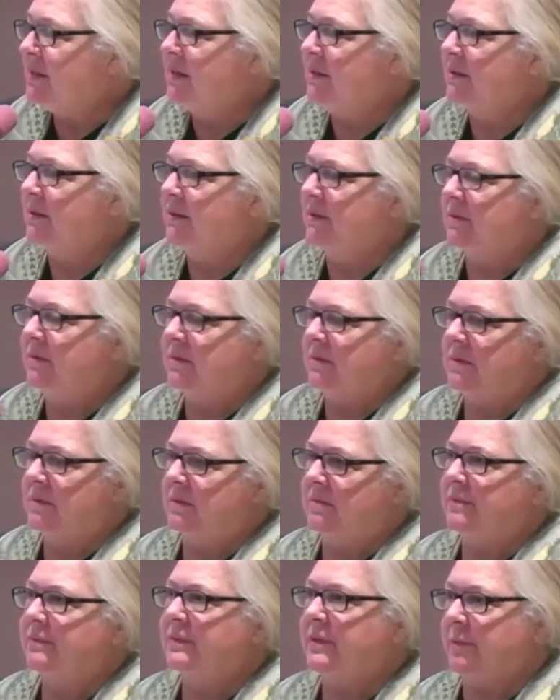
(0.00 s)
to
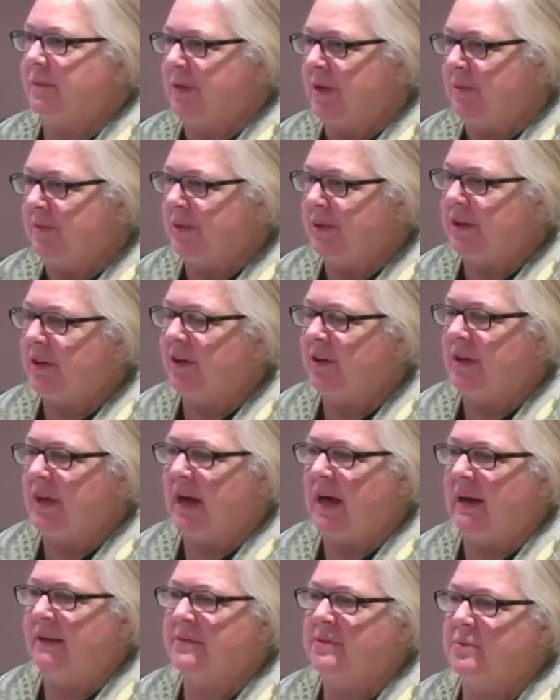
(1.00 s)
the people in our
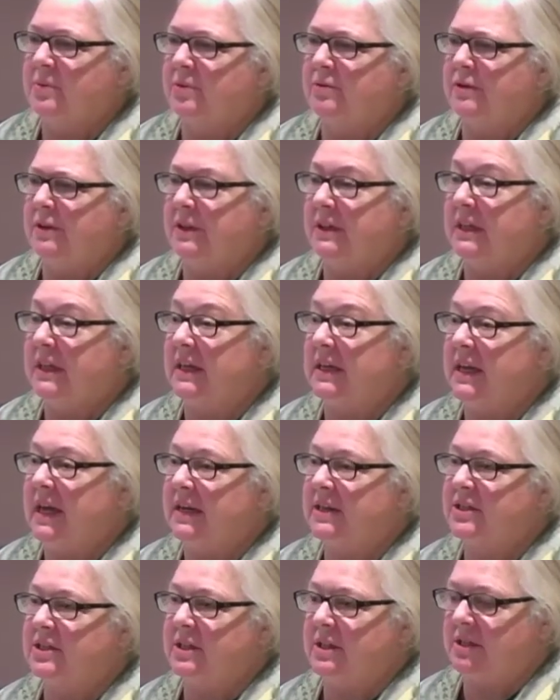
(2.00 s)
lives. We feel a
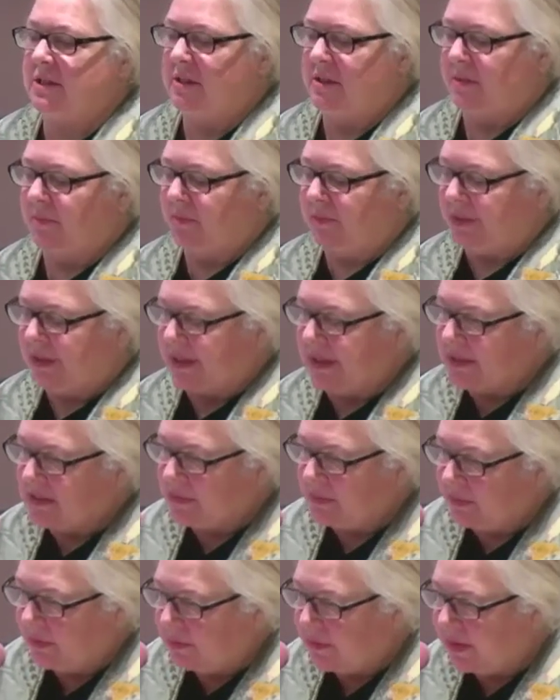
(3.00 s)
connection to the
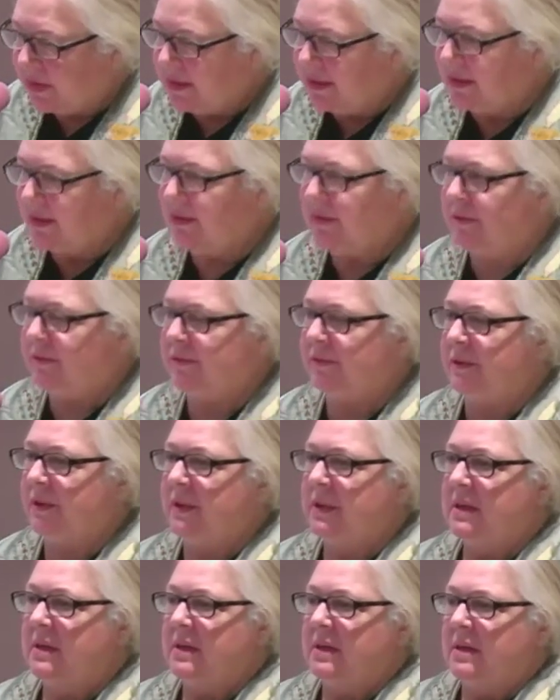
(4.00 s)
place where we live.
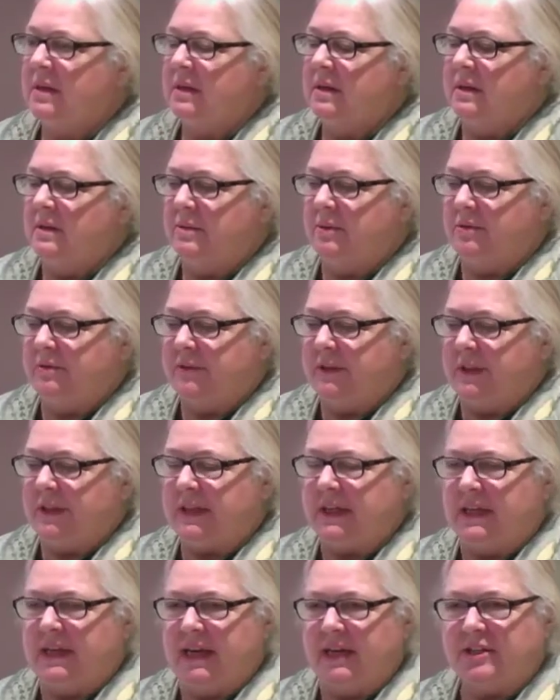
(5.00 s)
We feel a
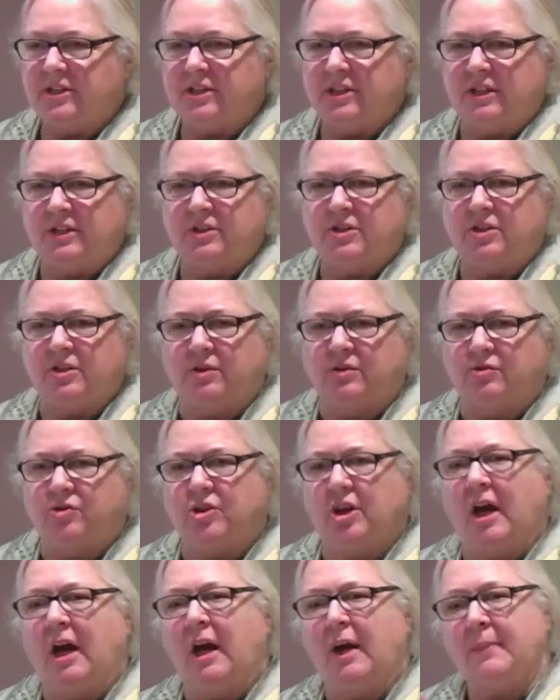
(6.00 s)
connection to
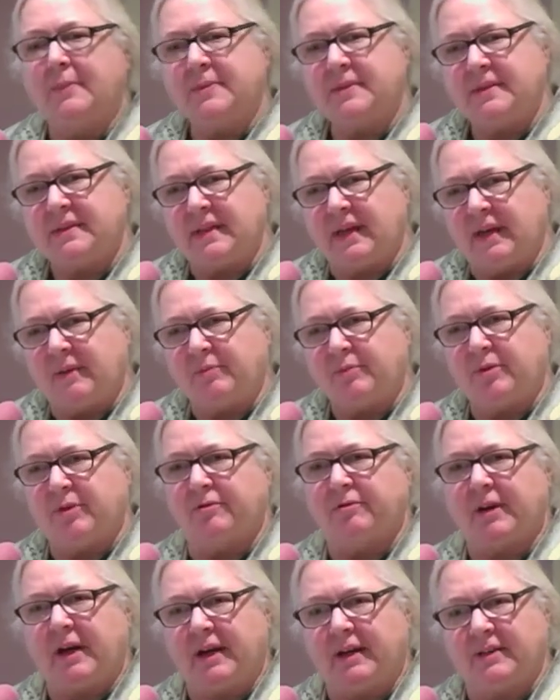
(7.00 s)
jobs that
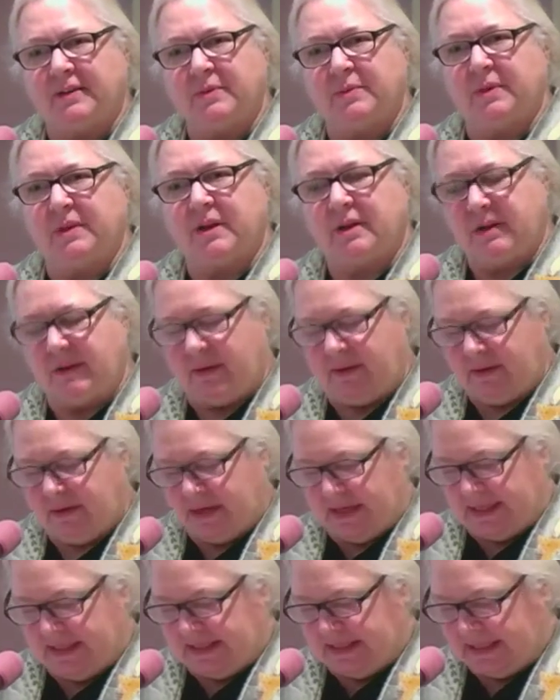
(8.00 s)
provide us with our
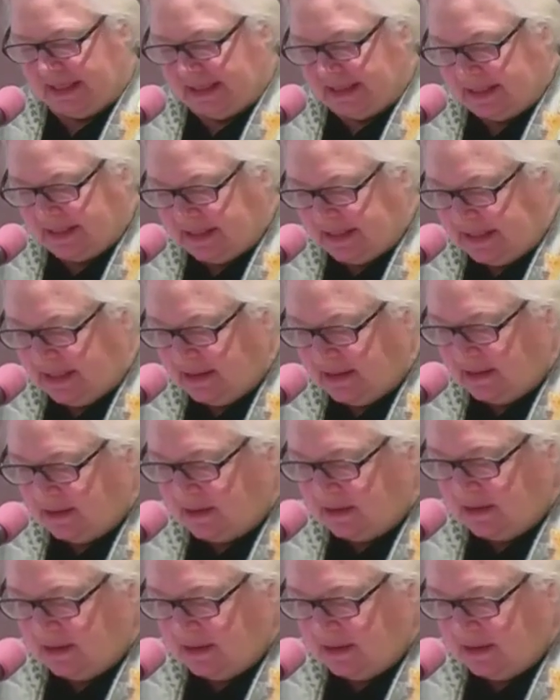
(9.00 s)
identity.